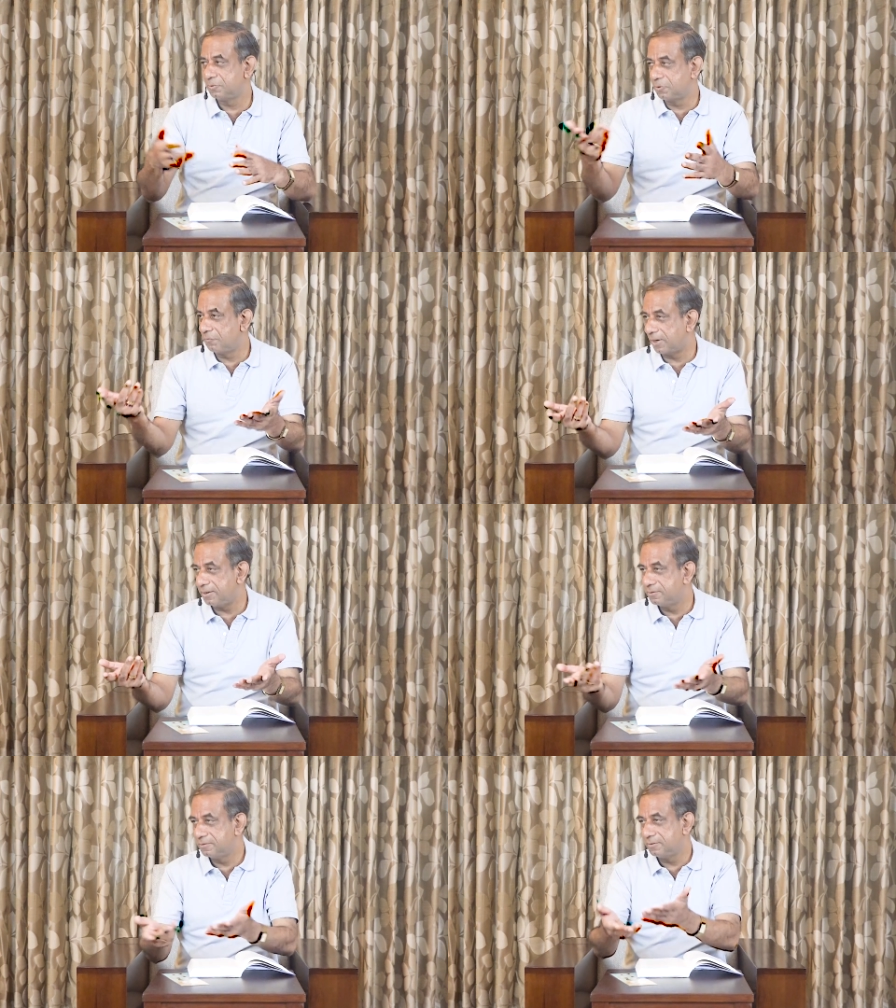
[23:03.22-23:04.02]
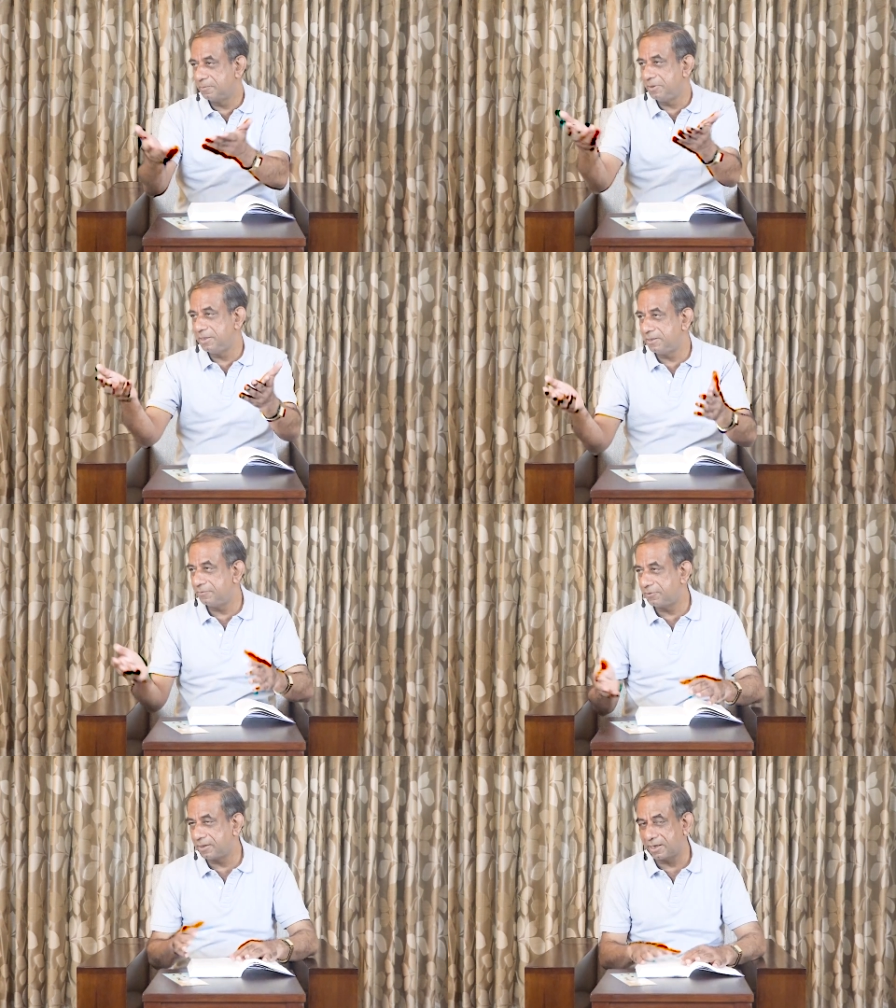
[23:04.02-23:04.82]
you grow wide, you're meeting
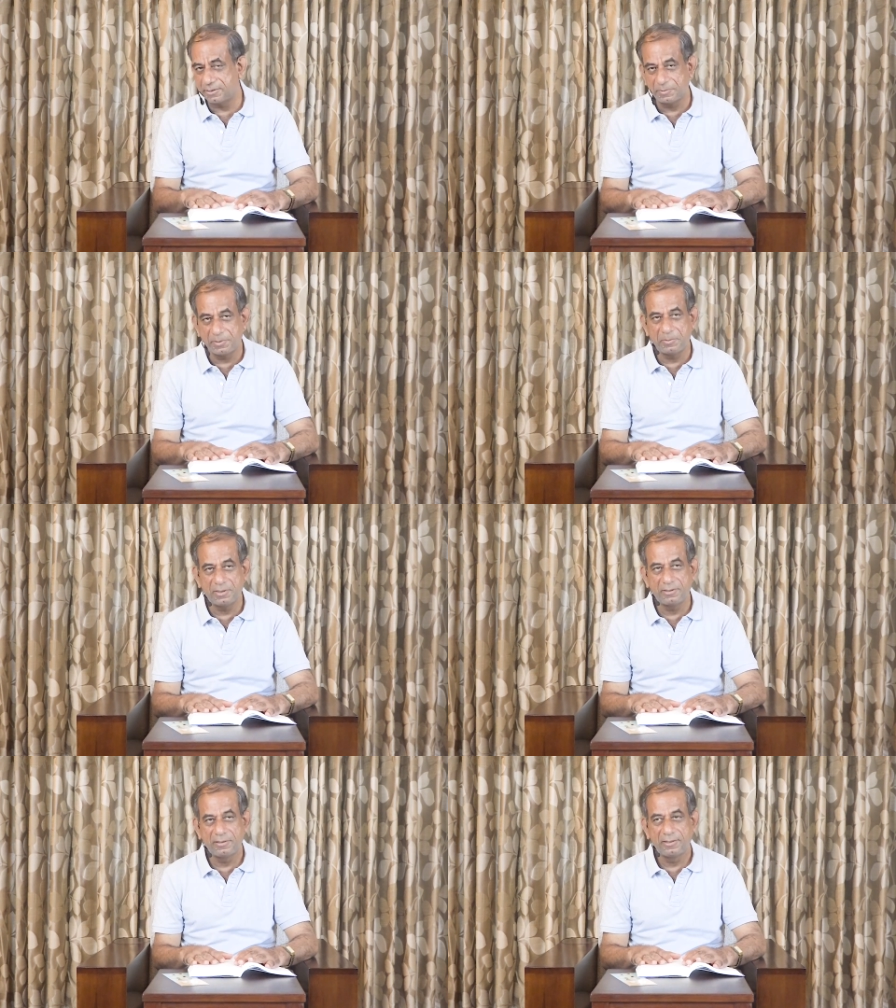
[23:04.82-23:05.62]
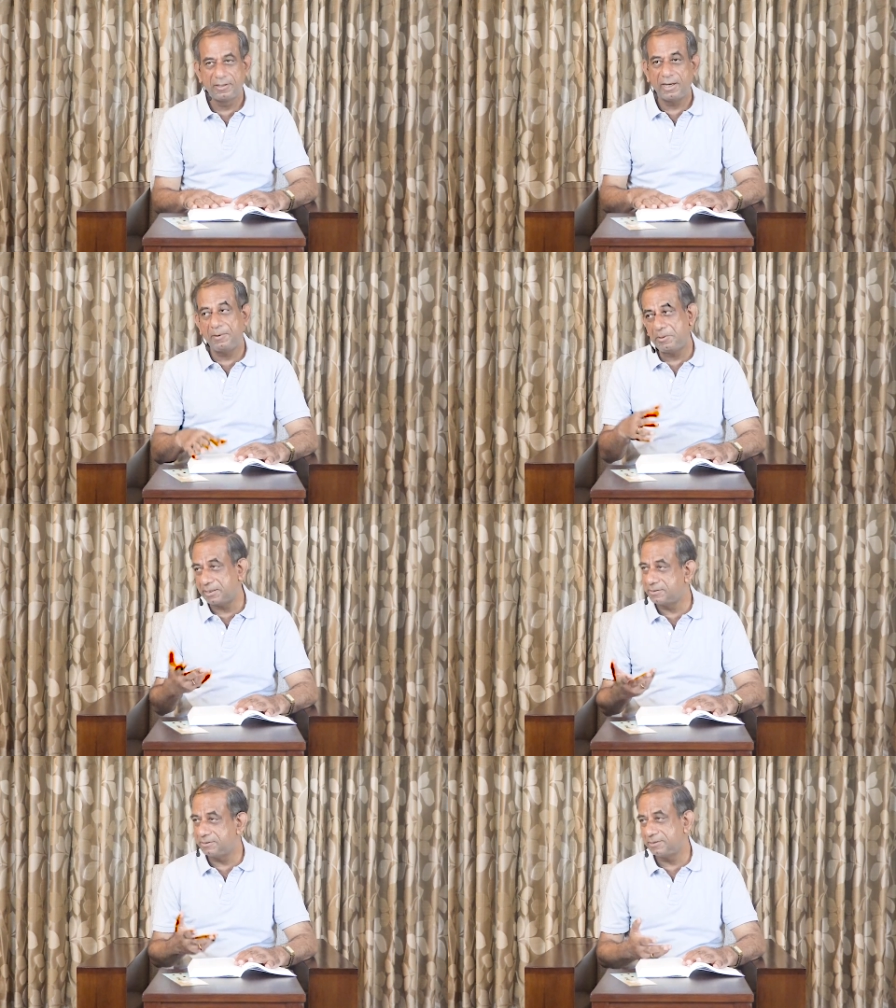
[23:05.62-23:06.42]
different kinds of people. And
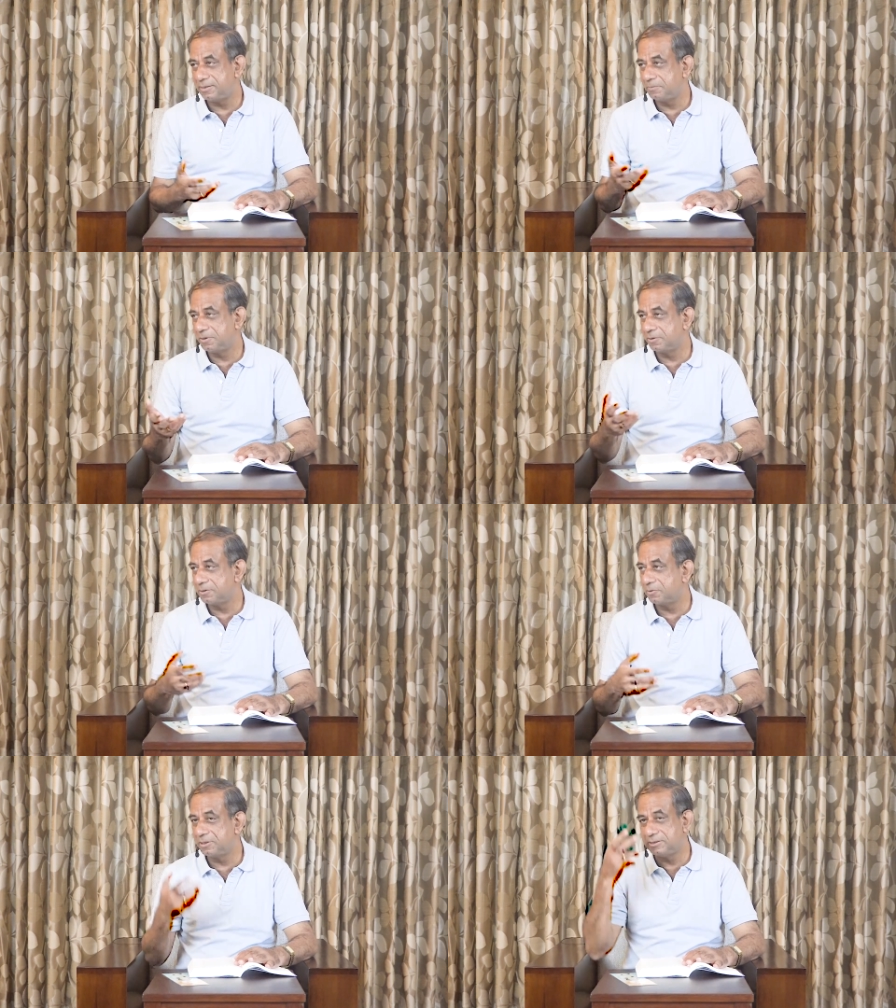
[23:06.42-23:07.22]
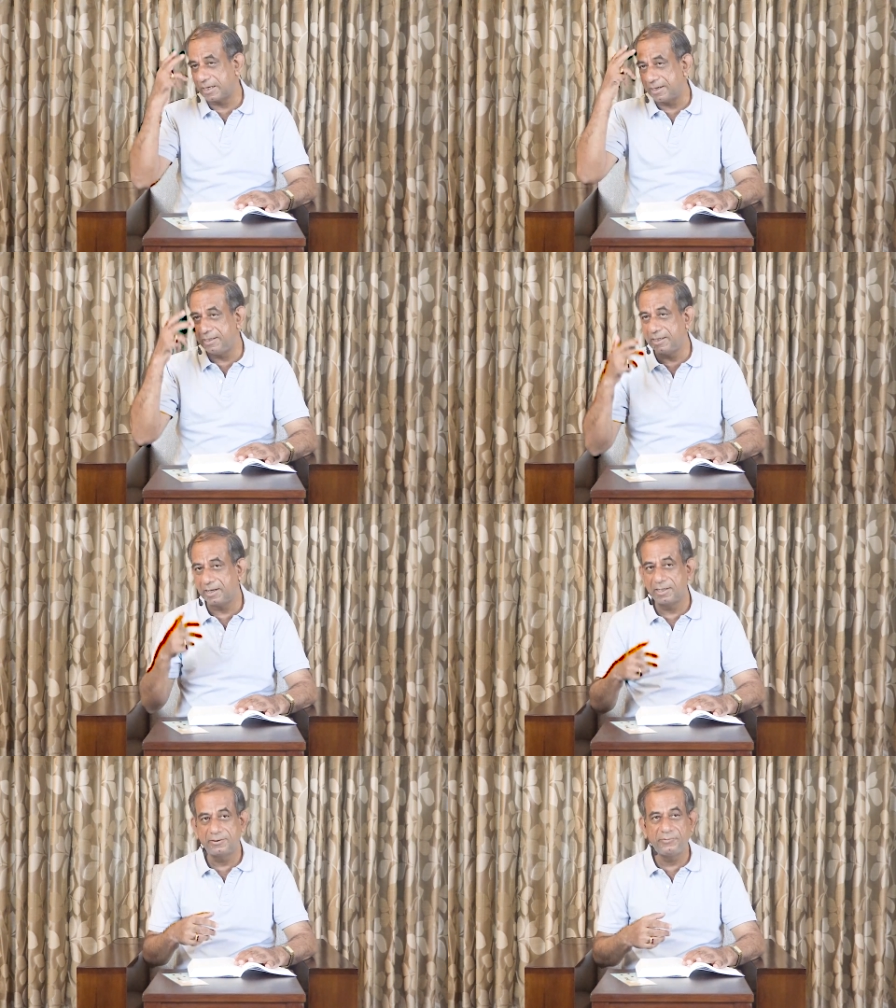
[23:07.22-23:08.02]
plasticity, because you know, these
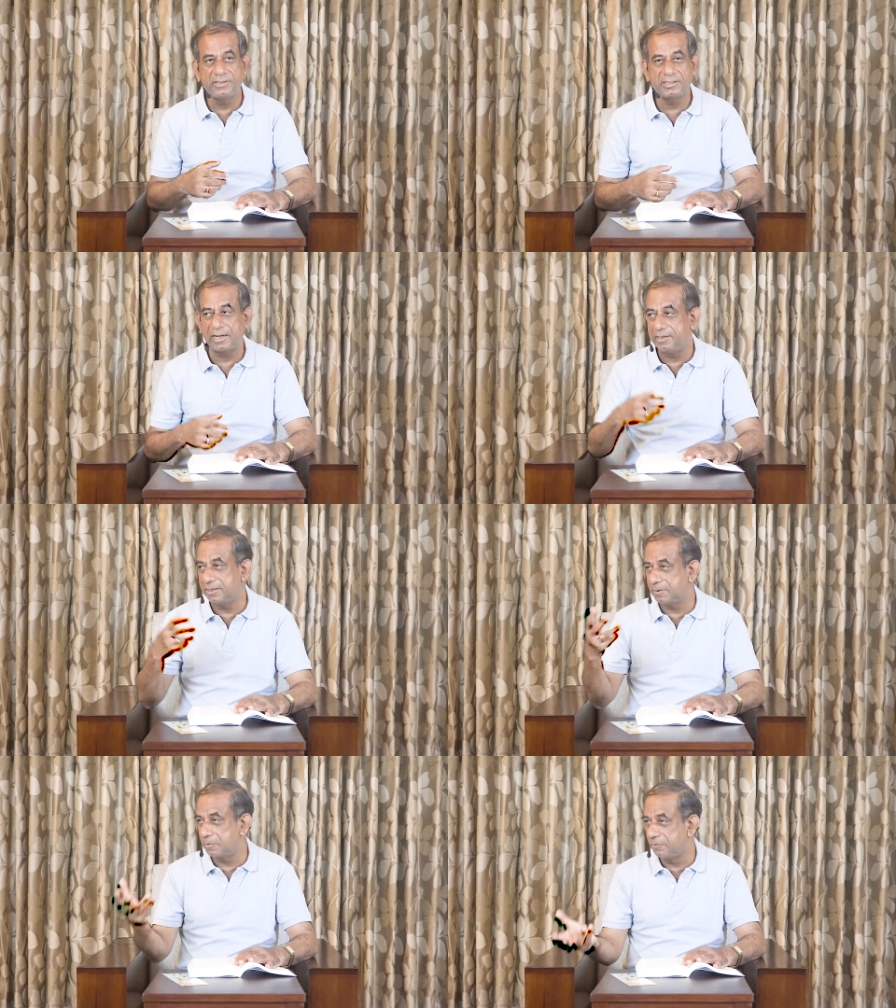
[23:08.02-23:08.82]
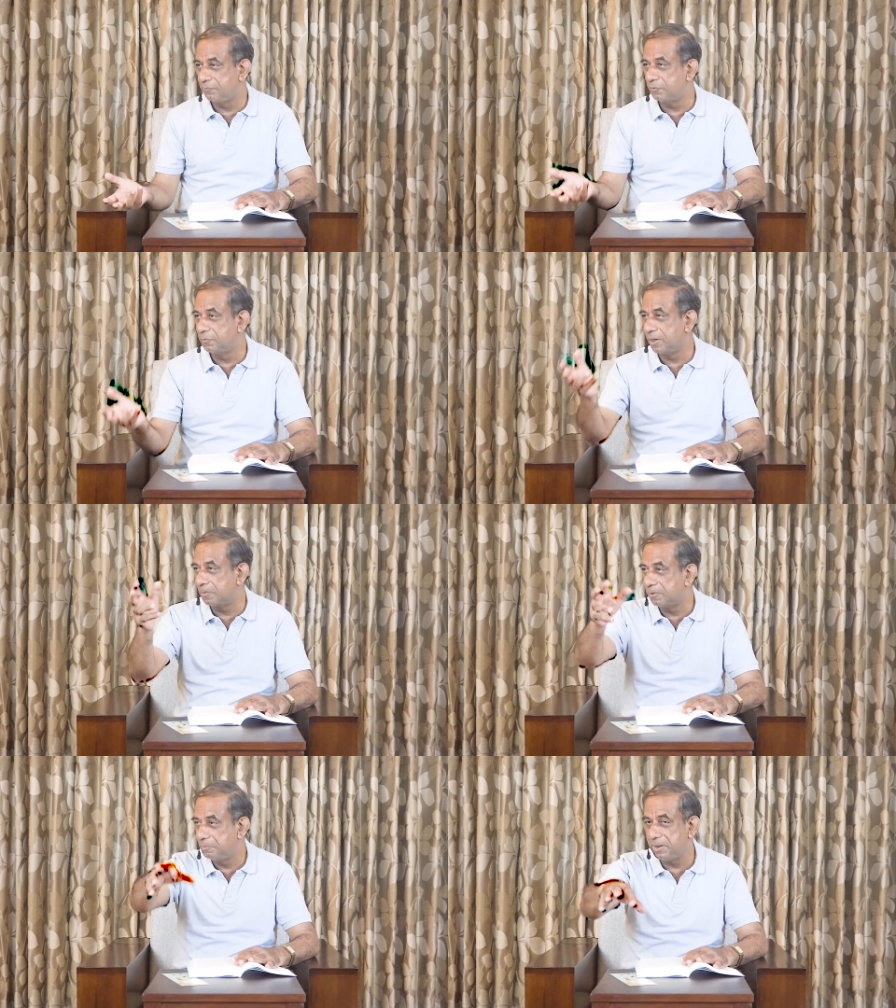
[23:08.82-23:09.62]
ideas, fixed ideas about food,
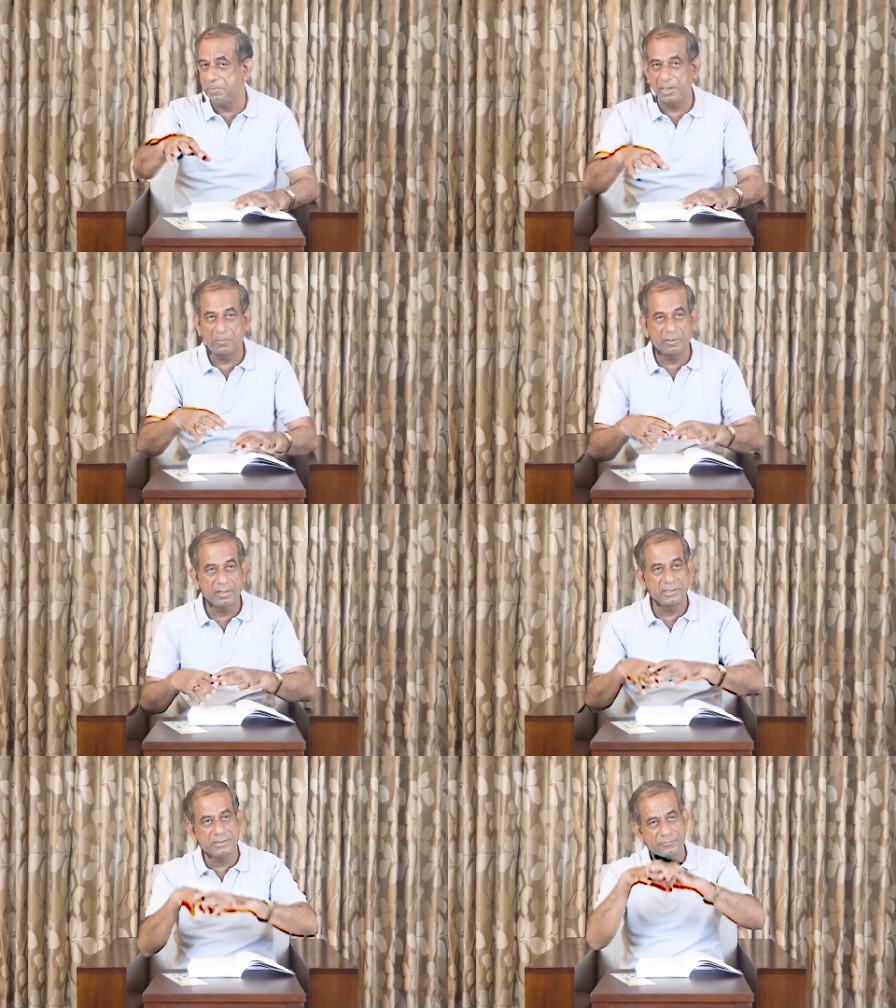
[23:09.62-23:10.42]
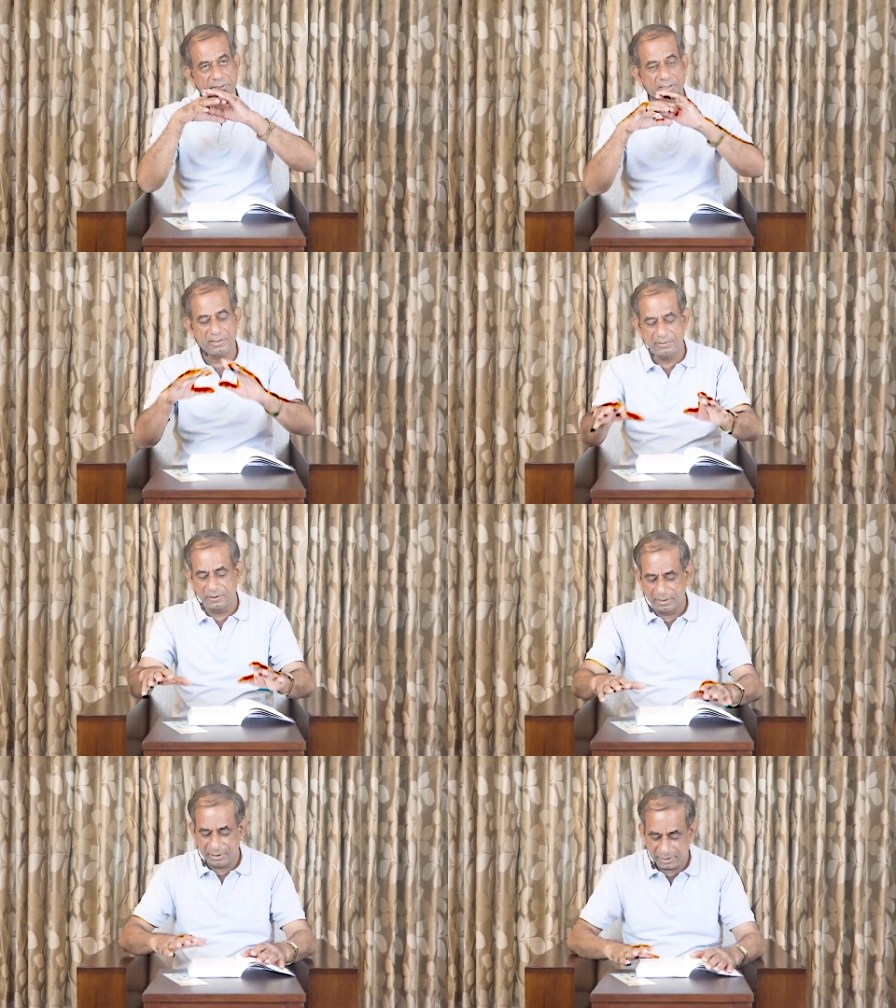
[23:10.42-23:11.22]
about people, about dress, everything
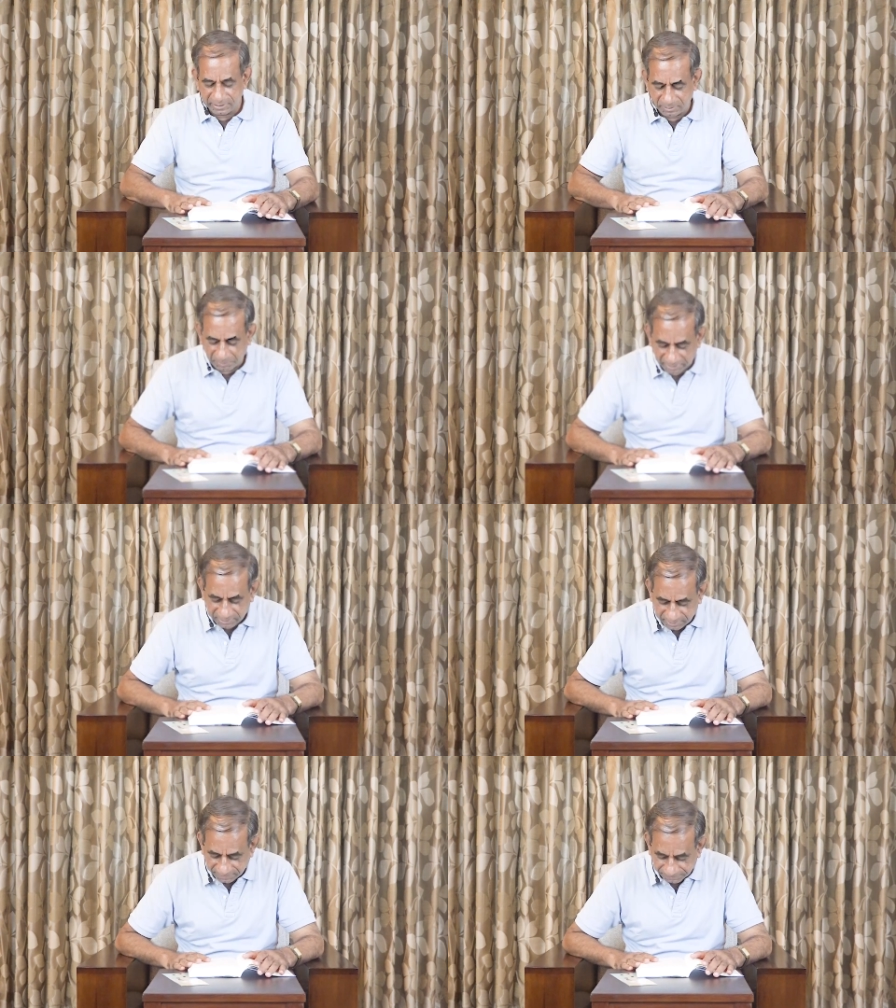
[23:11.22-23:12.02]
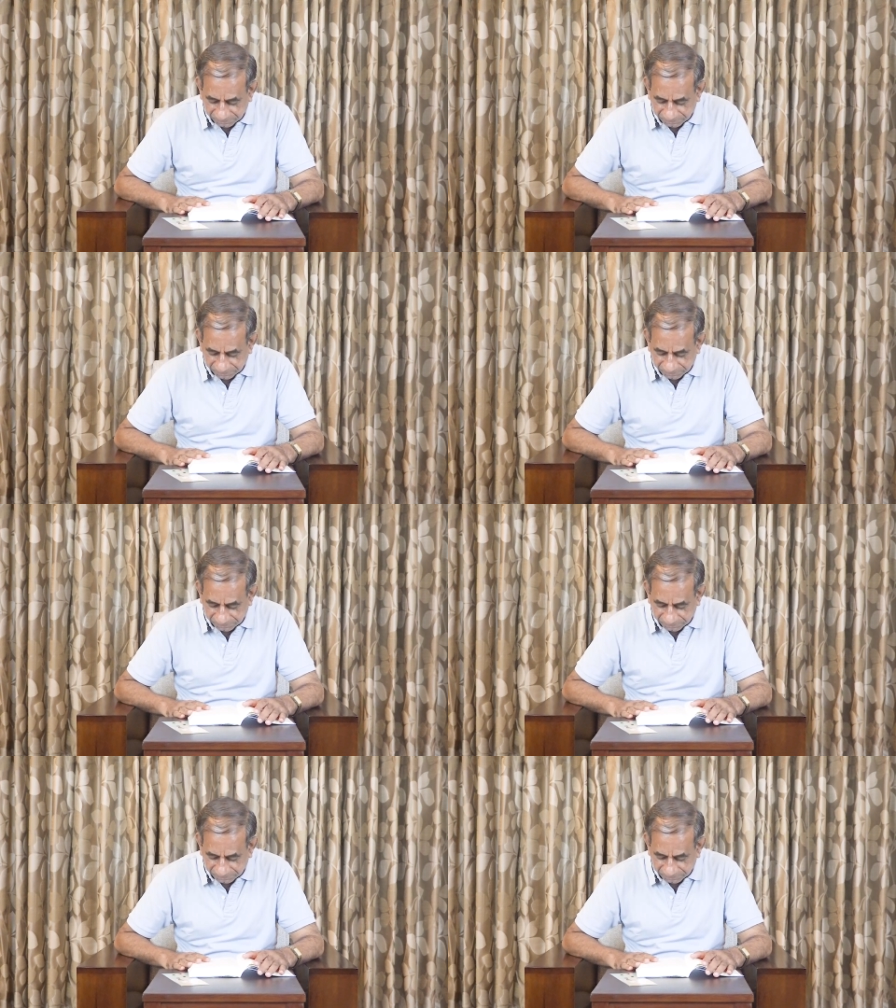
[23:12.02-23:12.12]
is smashed.